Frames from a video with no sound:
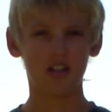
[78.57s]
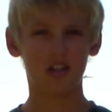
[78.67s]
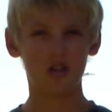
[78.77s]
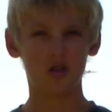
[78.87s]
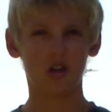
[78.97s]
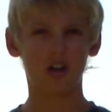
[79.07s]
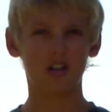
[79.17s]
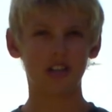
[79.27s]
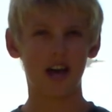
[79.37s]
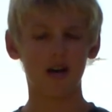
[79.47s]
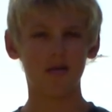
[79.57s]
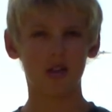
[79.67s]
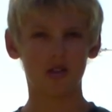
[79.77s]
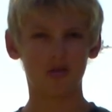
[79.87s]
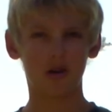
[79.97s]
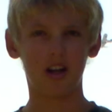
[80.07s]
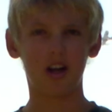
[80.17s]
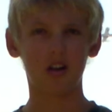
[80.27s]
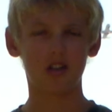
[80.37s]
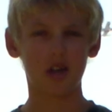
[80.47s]
do a lot of Sabots, but
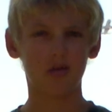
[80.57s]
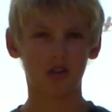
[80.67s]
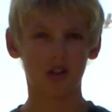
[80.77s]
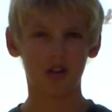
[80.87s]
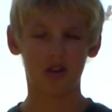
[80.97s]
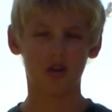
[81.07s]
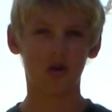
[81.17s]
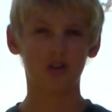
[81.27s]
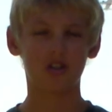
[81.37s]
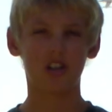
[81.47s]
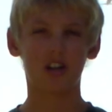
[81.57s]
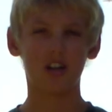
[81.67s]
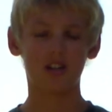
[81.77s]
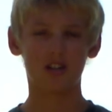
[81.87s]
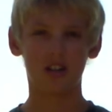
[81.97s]
I was able to do the North Series,